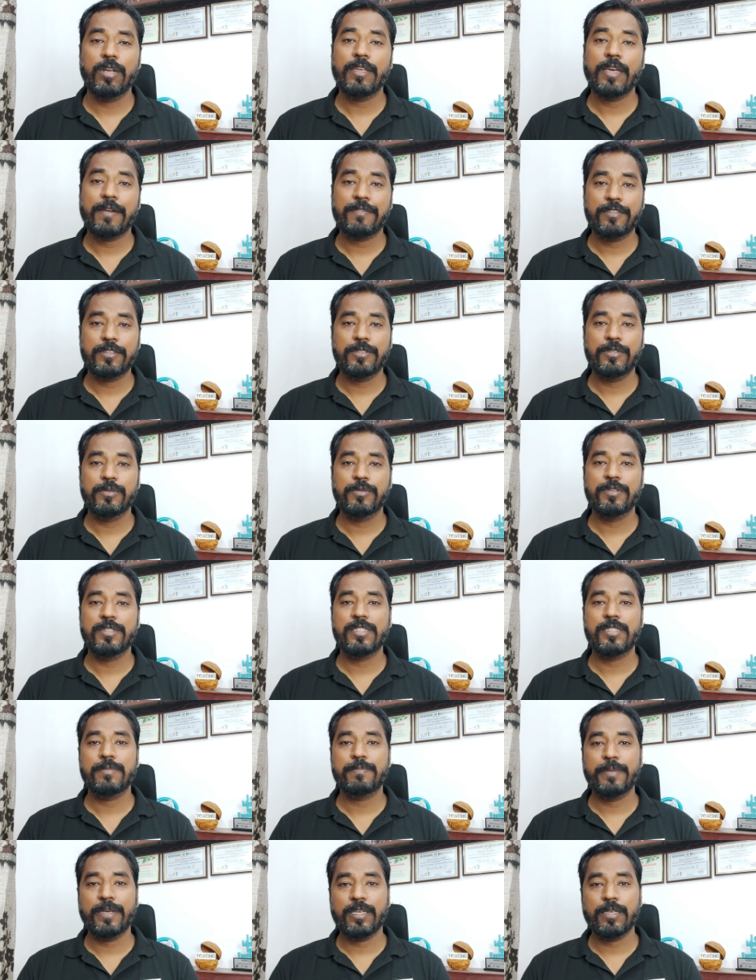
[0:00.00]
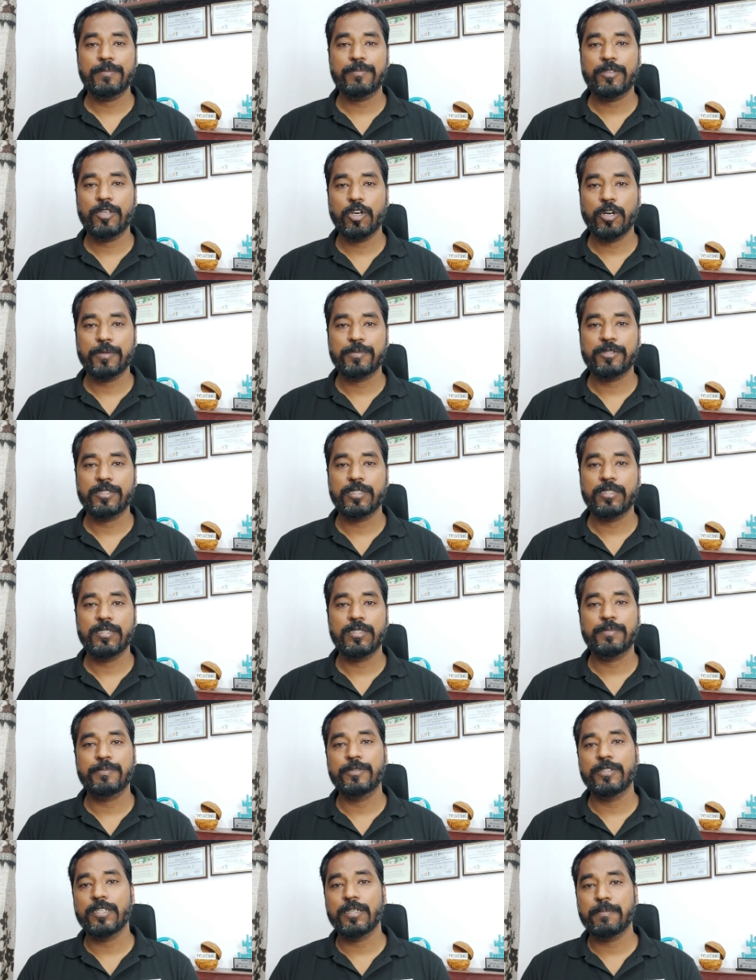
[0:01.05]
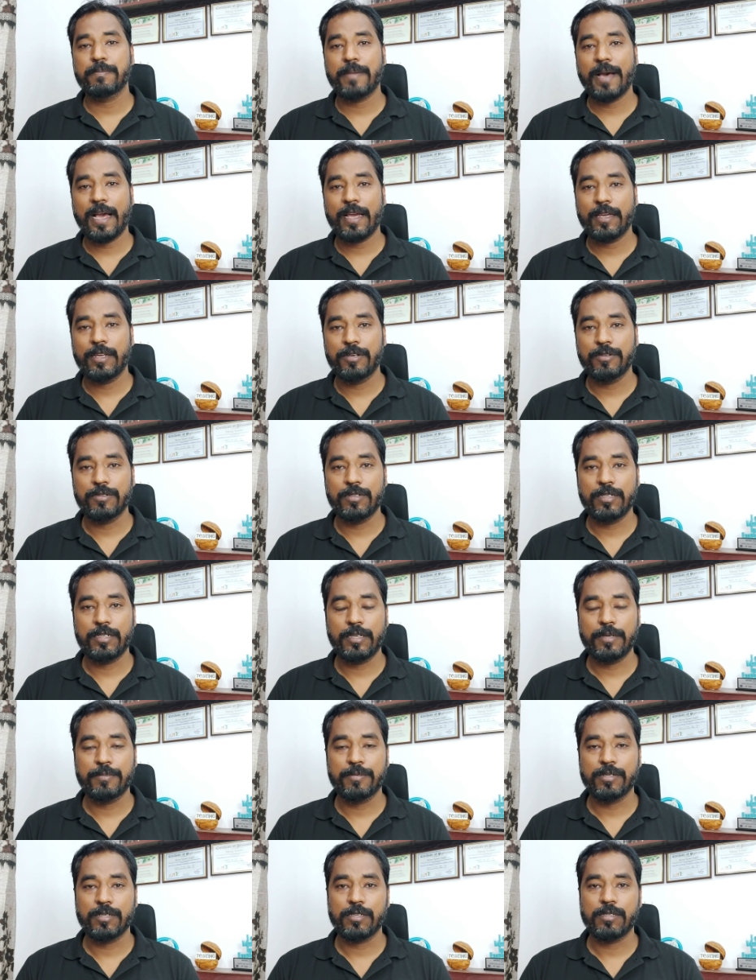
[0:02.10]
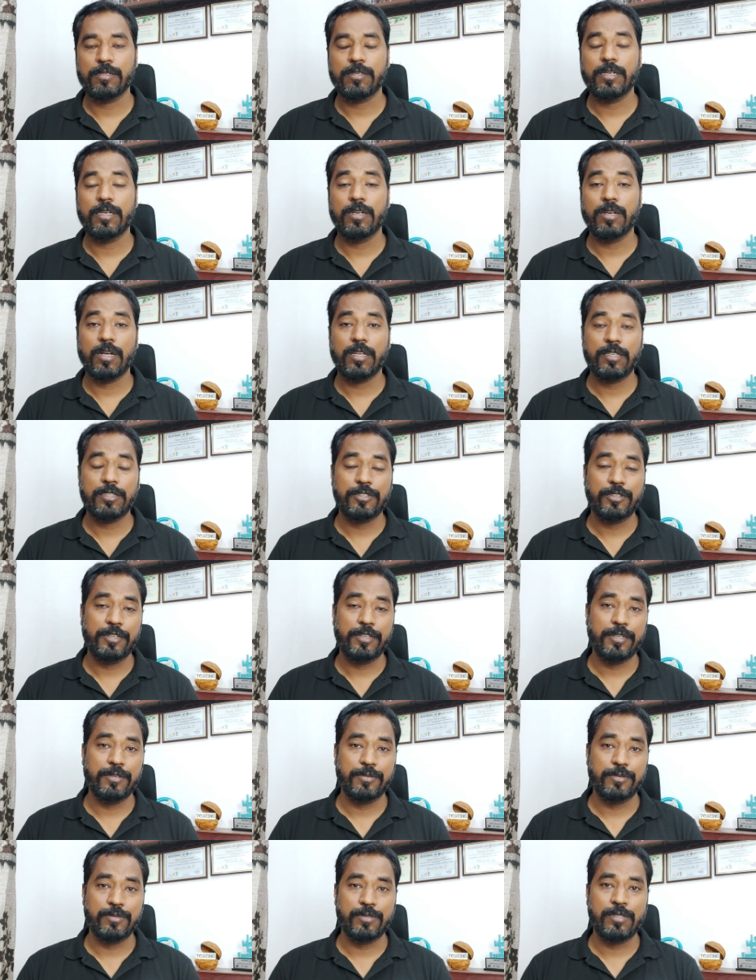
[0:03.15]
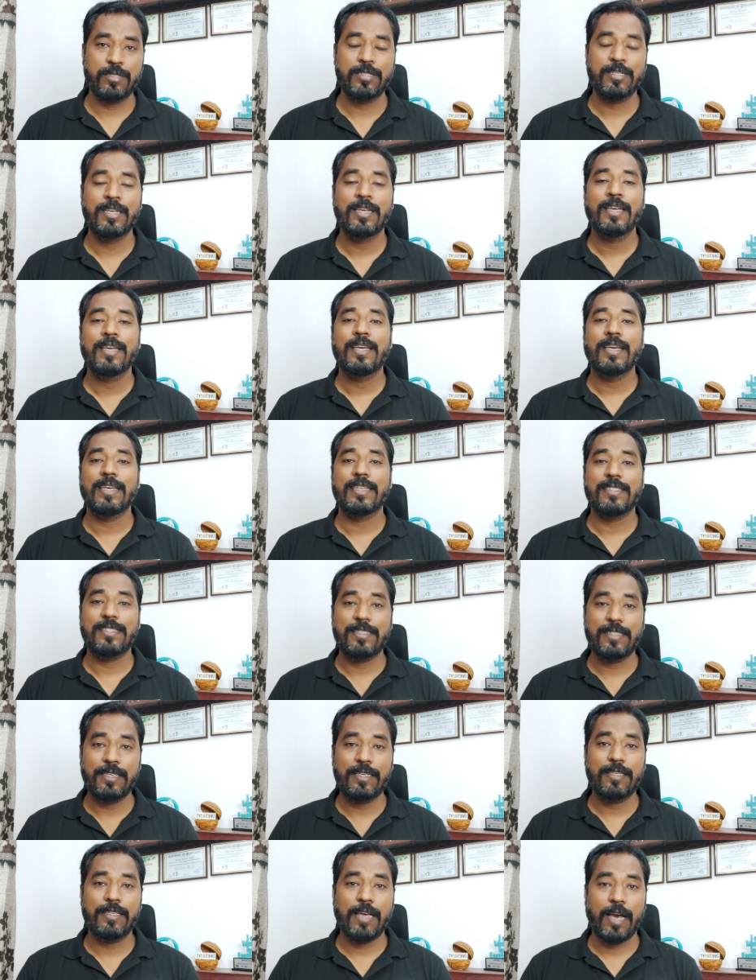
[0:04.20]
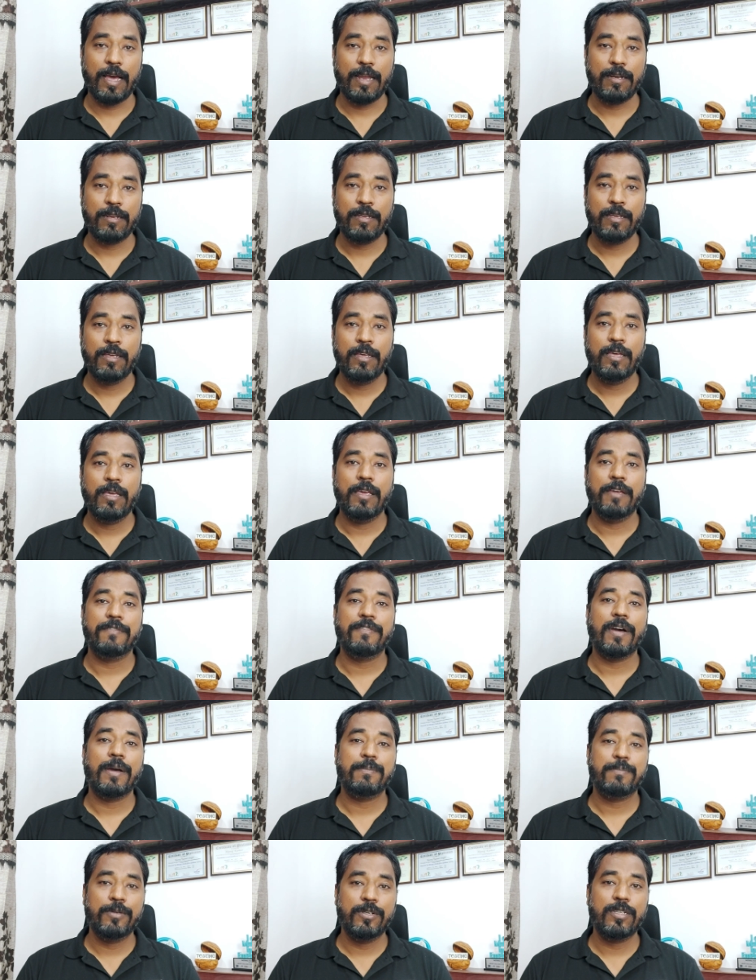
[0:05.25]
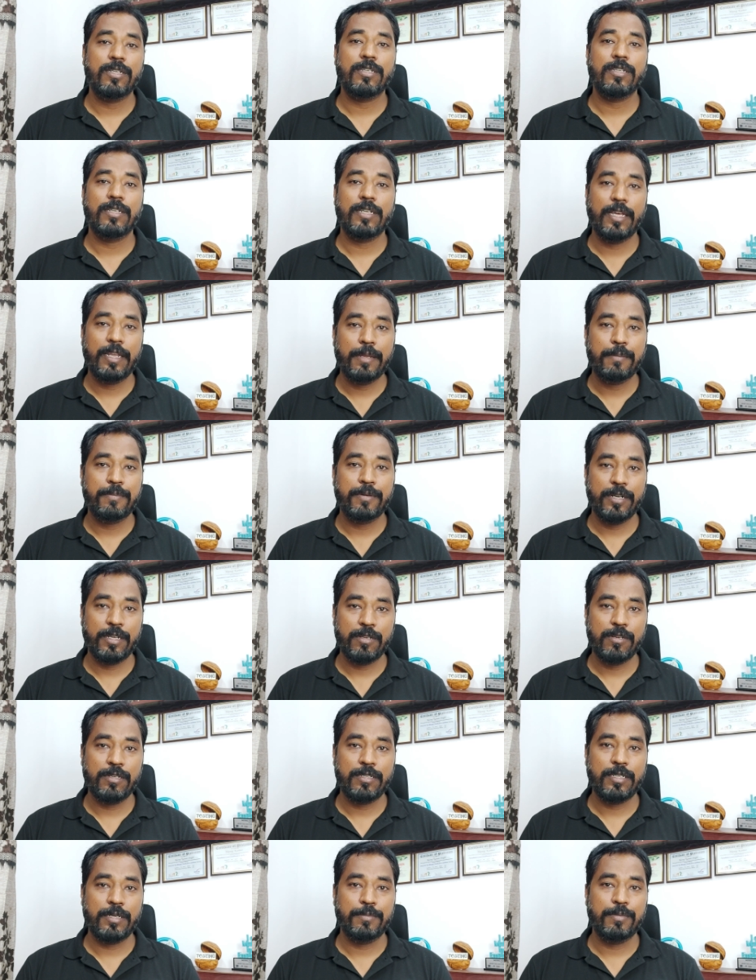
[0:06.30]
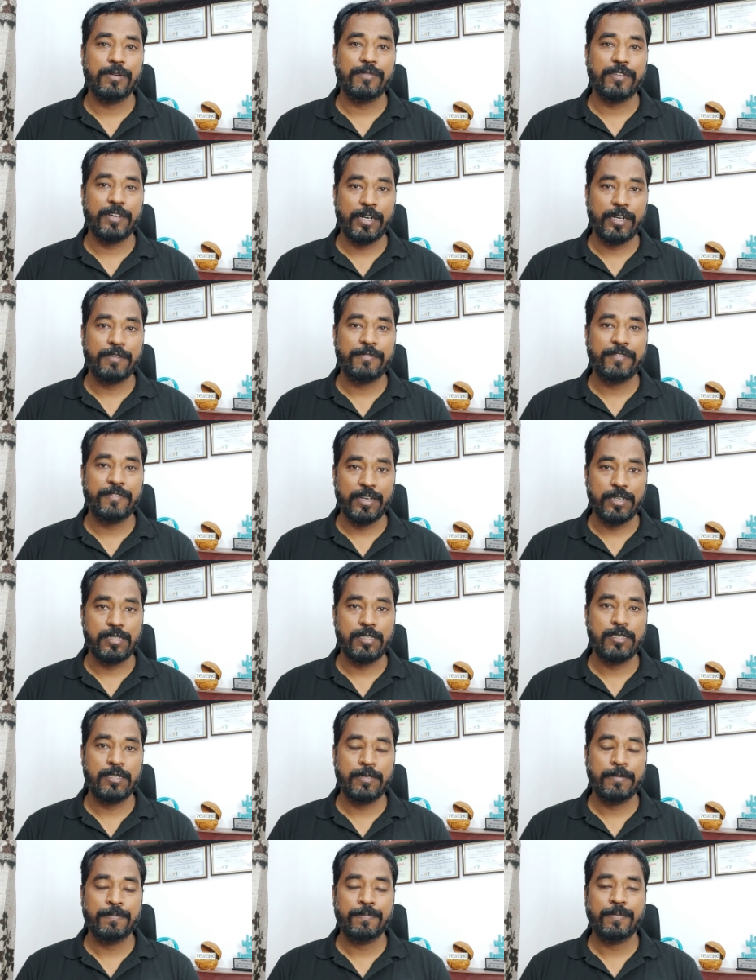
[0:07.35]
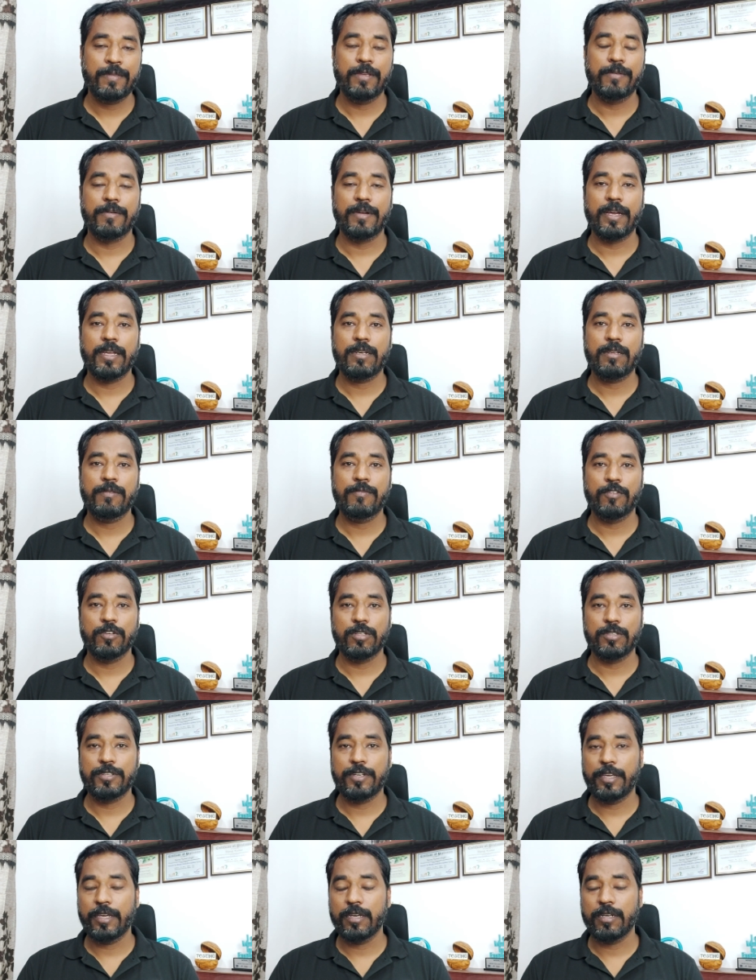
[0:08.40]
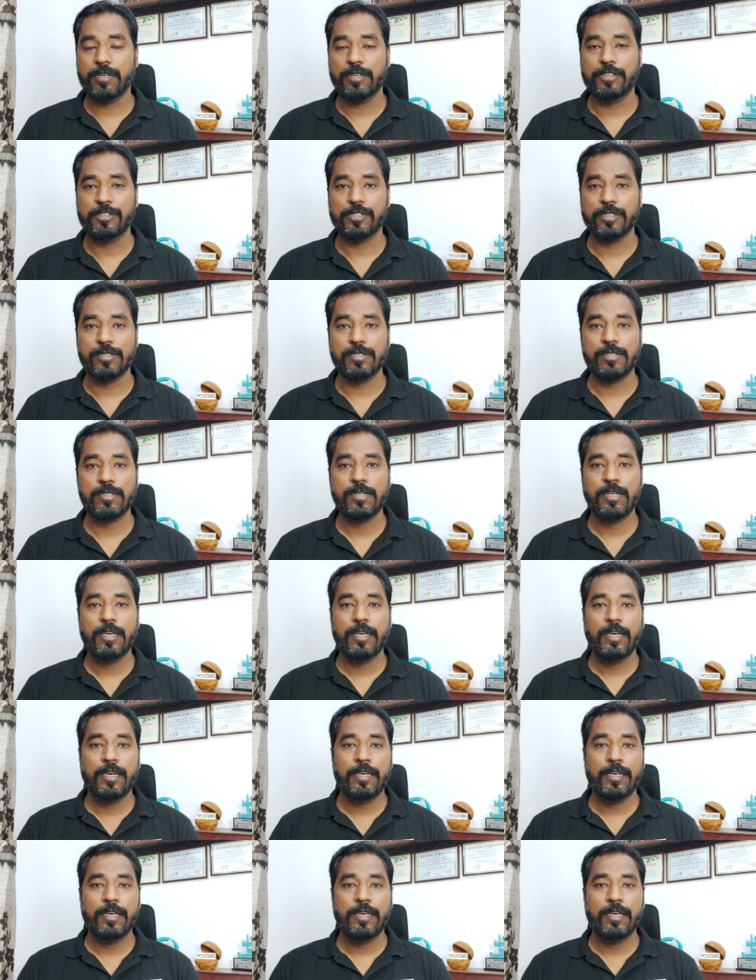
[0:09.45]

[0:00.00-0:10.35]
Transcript: All you have to do is pick up the options, put it back into the table in all the three rules, and see that if I put it in any particular table where it fits, right, for the three conditions,